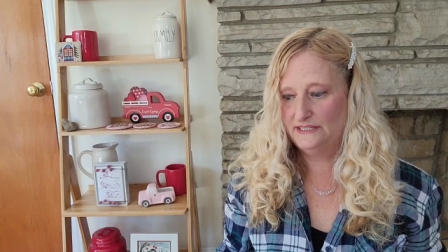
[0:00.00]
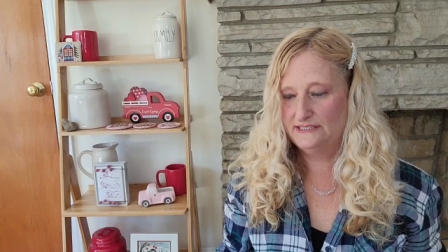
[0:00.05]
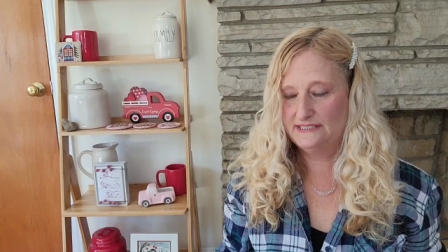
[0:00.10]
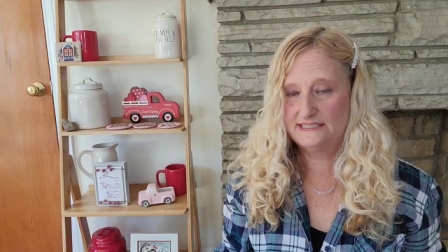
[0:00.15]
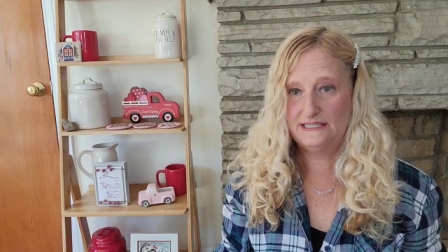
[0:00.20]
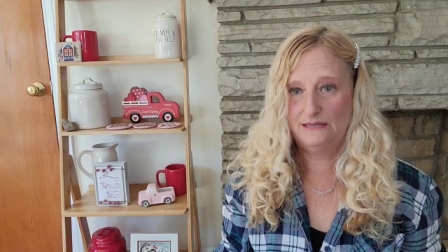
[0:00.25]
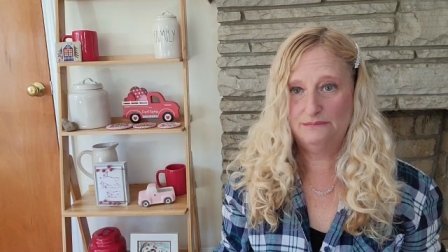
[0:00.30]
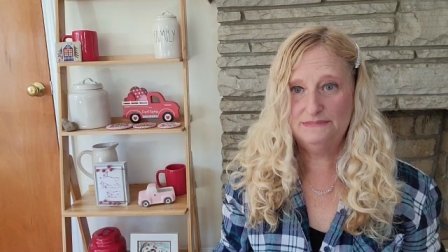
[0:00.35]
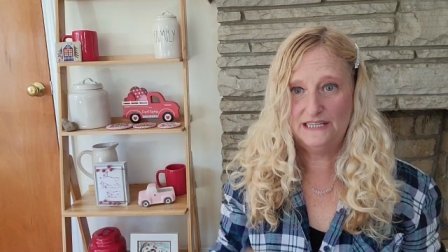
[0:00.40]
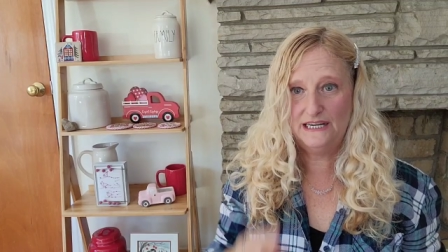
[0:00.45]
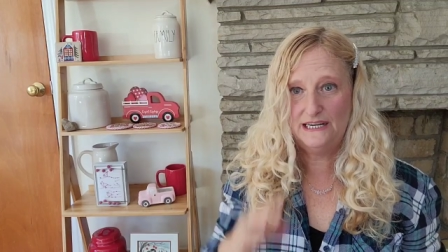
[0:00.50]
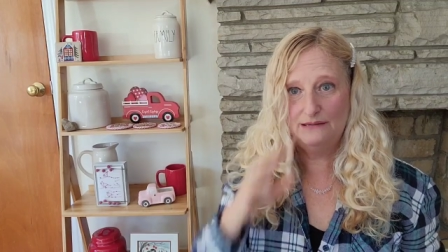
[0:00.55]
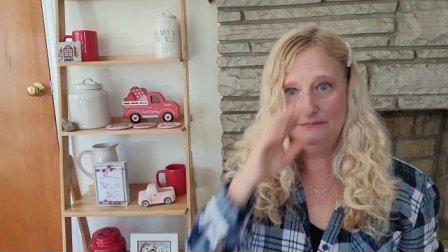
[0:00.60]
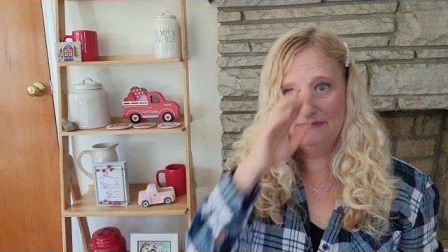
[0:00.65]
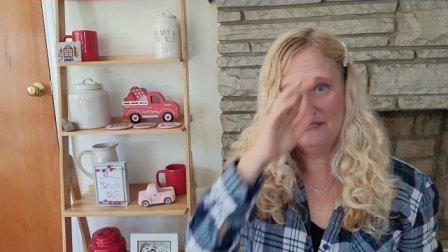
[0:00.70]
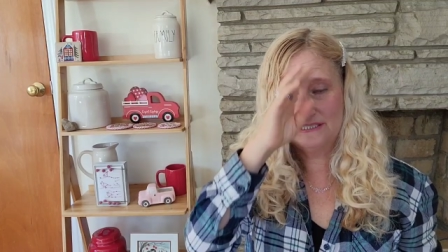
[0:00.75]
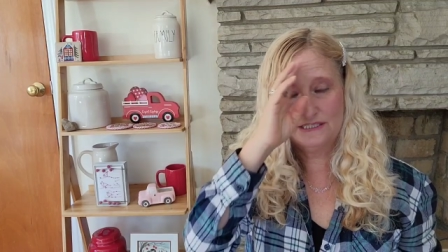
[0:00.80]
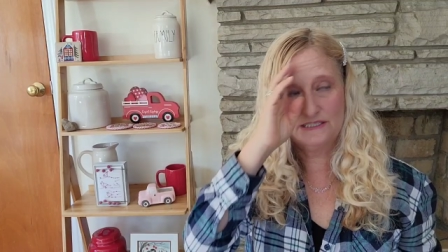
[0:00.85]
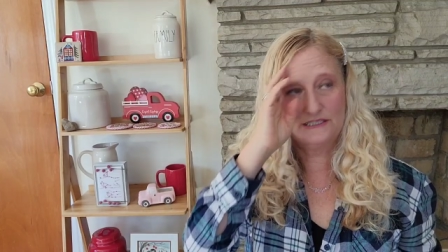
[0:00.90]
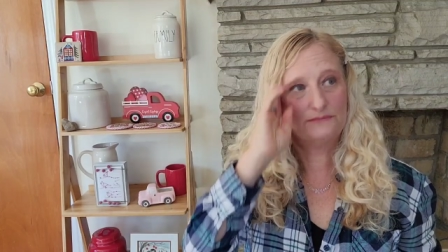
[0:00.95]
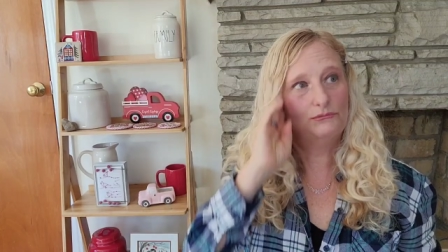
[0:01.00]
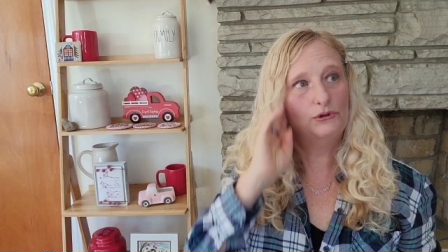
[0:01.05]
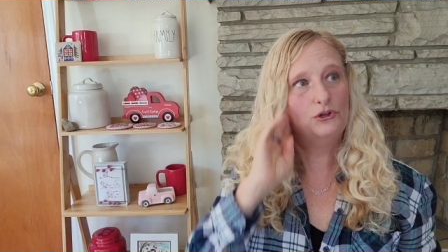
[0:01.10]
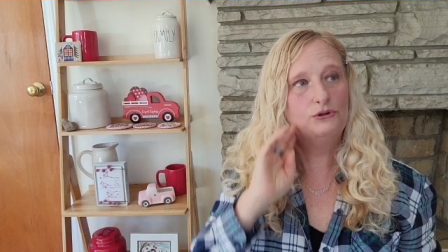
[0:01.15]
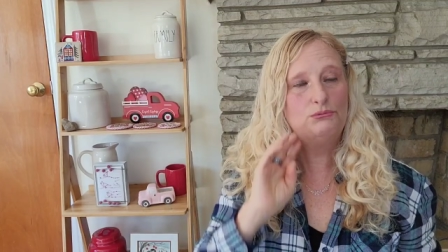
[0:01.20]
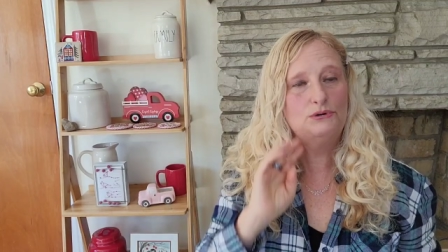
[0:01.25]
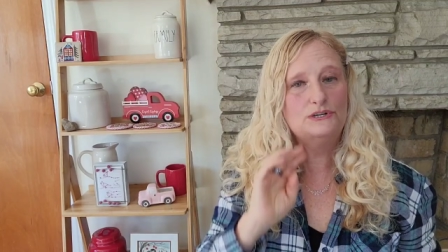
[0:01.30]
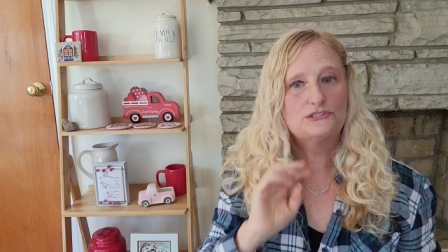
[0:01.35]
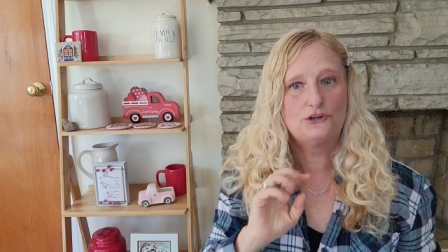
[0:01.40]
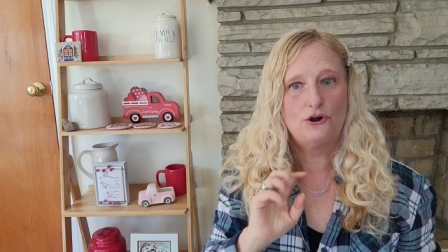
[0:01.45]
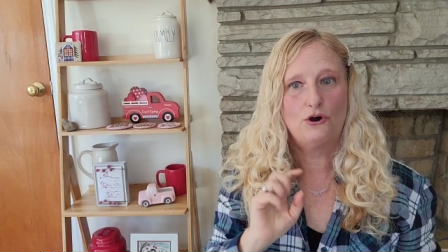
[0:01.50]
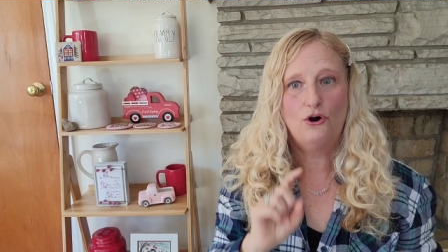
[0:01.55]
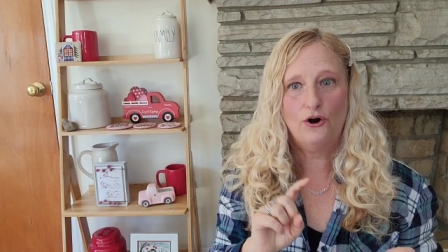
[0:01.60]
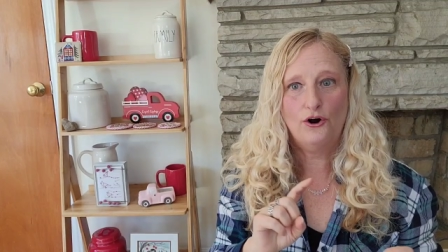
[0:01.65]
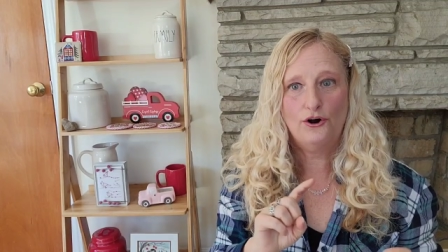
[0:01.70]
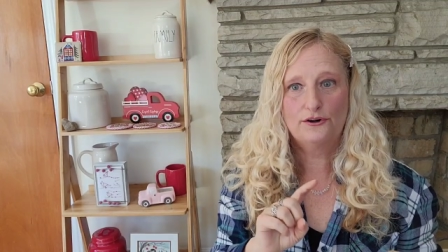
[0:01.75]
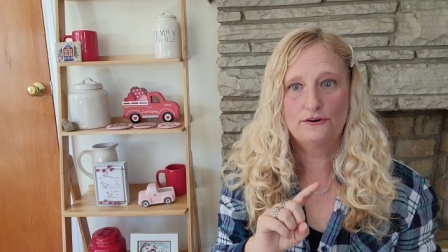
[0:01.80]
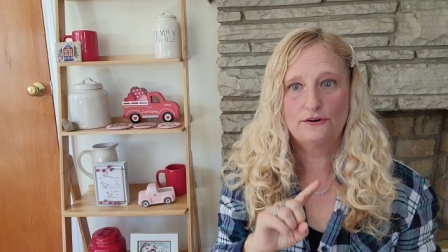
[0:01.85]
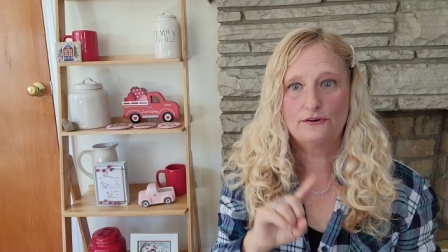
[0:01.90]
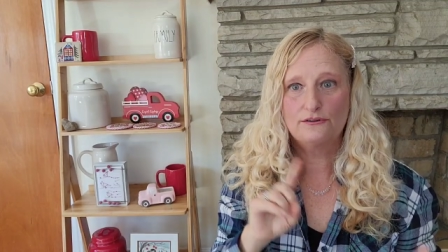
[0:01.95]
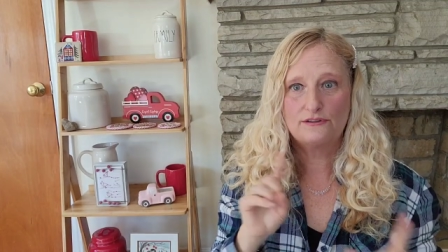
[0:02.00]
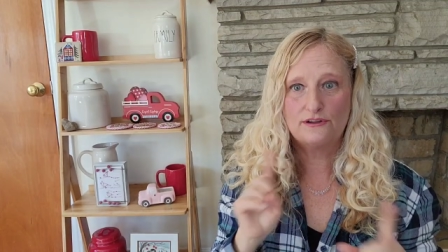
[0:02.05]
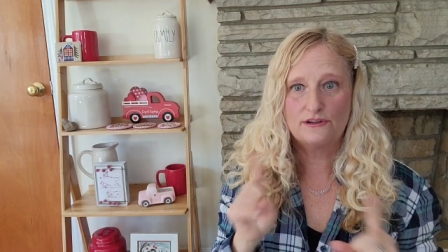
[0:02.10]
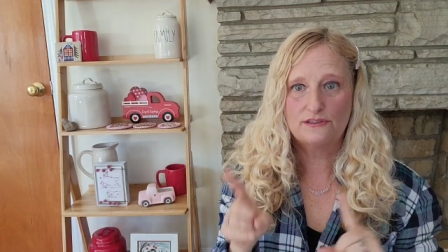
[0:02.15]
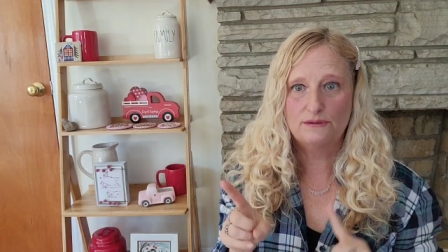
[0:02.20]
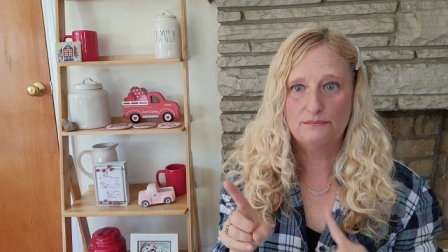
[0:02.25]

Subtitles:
and sometimes the smaller ones are harder than